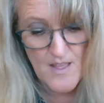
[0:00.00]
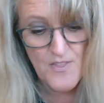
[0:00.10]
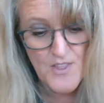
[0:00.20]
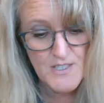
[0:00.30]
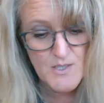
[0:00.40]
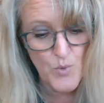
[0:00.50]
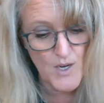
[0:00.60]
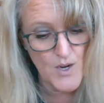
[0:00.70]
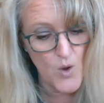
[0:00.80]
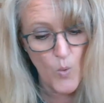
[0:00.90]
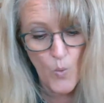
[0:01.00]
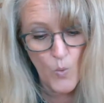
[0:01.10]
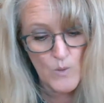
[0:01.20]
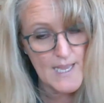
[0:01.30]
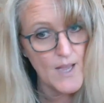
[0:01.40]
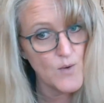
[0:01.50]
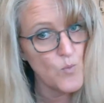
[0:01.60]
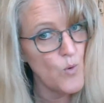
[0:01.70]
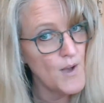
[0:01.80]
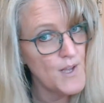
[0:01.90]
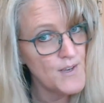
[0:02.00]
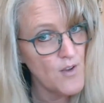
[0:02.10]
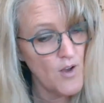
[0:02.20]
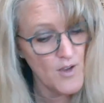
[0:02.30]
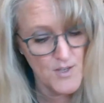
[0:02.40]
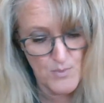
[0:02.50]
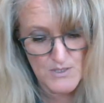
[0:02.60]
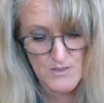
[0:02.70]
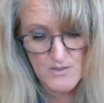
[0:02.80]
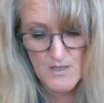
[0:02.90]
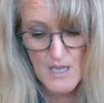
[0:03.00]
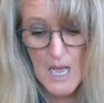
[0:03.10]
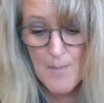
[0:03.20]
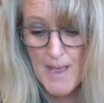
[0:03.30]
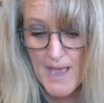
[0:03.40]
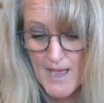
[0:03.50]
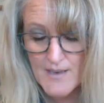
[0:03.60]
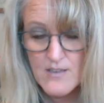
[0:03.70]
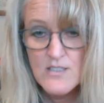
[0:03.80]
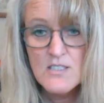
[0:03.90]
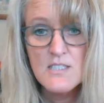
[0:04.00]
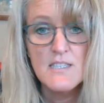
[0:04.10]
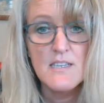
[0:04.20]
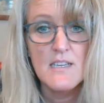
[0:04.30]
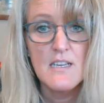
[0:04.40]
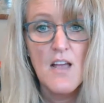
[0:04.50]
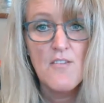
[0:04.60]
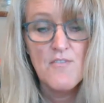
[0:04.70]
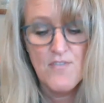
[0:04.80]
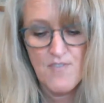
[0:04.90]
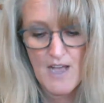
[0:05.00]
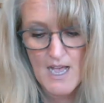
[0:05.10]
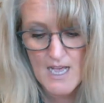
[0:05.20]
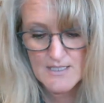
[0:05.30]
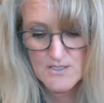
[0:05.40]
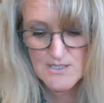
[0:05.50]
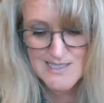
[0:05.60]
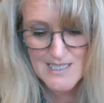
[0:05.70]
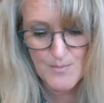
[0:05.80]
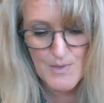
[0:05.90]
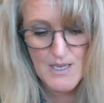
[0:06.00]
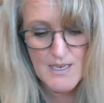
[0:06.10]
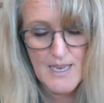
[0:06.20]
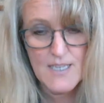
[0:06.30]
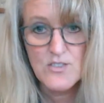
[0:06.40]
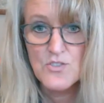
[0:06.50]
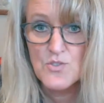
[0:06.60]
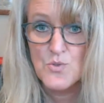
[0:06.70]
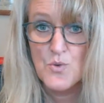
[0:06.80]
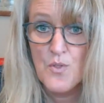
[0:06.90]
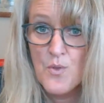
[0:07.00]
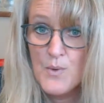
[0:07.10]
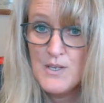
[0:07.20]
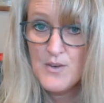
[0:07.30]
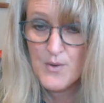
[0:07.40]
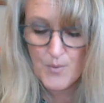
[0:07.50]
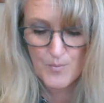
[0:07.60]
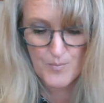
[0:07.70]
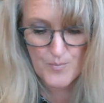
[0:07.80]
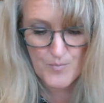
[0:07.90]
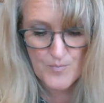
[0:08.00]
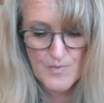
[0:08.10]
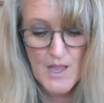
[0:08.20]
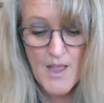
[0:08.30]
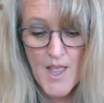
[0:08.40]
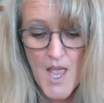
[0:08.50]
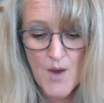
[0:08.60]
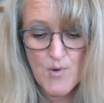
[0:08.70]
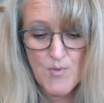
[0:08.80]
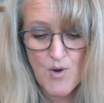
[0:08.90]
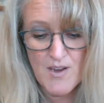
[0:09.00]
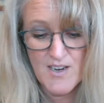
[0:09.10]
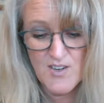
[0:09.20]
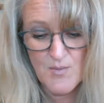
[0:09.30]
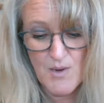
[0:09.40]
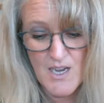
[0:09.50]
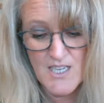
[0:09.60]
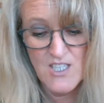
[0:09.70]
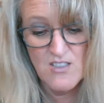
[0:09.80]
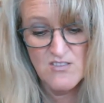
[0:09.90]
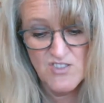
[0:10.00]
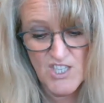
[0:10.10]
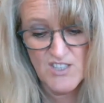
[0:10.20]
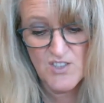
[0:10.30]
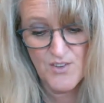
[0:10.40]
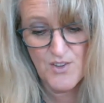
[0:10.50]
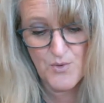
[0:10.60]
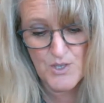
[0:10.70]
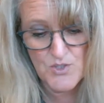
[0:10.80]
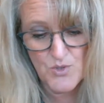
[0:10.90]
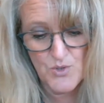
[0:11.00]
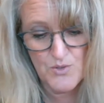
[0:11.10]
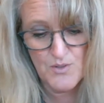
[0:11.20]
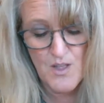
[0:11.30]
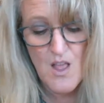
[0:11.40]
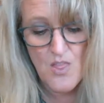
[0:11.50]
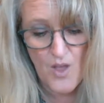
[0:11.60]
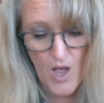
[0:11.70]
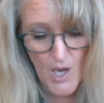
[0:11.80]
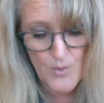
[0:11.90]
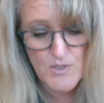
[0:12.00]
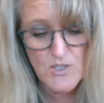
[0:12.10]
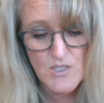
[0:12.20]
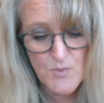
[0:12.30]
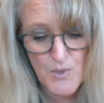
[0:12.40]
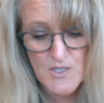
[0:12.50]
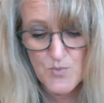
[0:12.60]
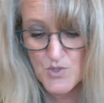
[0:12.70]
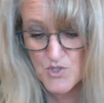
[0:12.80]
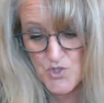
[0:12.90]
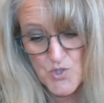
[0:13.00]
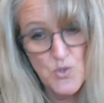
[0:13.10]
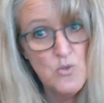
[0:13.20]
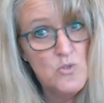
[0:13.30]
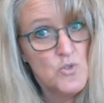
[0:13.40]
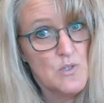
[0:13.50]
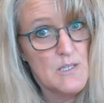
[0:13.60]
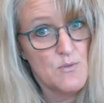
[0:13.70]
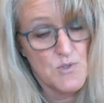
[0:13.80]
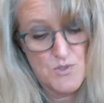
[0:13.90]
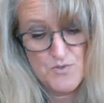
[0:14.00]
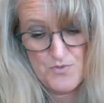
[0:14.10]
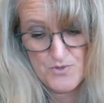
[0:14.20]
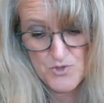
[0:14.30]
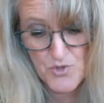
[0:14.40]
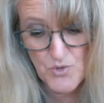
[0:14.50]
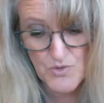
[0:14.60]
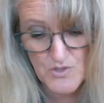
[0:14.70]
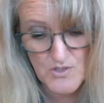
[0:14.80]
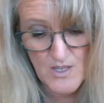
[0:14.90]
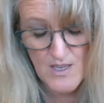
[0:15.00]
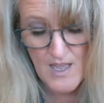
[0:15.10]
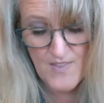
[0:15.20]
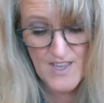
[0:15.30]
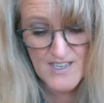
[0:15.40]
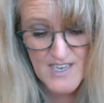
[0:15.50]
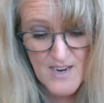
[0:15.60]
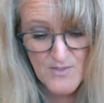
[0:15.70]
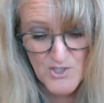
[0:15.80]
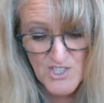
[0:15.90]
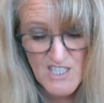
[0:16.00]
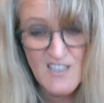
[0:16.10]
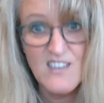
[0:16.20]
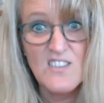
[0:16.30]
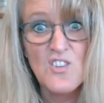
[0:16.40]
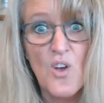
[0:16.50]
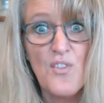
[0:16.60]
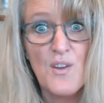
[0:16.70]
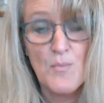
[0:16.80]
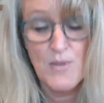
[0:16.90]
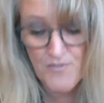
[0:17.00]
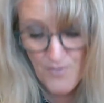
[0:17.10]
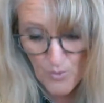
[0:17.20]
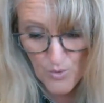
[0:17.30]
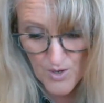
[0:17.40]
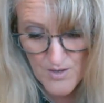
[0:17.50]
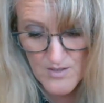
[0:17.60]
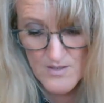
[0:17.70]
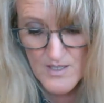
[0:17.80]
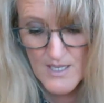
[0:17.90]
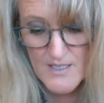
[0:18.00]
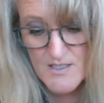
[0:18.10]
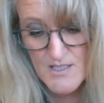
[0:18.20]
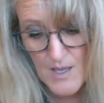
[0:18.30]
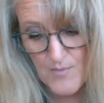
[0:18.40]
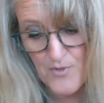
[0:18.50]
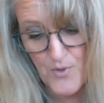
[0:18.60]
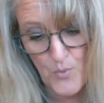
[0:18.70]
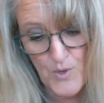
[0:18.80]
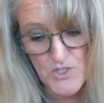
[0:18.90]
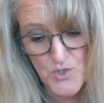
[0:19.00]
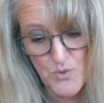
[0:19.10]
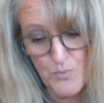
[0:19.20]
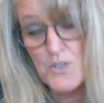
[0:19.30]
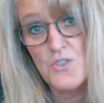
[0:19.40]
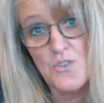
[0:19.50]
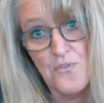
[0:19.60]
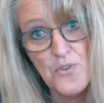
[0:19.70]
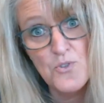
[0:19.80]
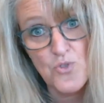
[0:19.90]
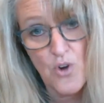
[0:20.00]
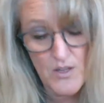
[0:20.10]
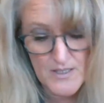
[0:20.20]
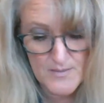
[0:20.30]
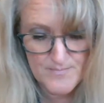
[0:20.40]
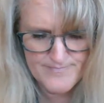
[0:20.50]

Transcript: This one only had one occupant, a man sitting fast asleep next to the window. Harry, Ron, and Hermione checked on the threshold. The Hogwarts Express was usually reserved for students, and they had never seen an adult there before, except for the witch who pushed the food trolley.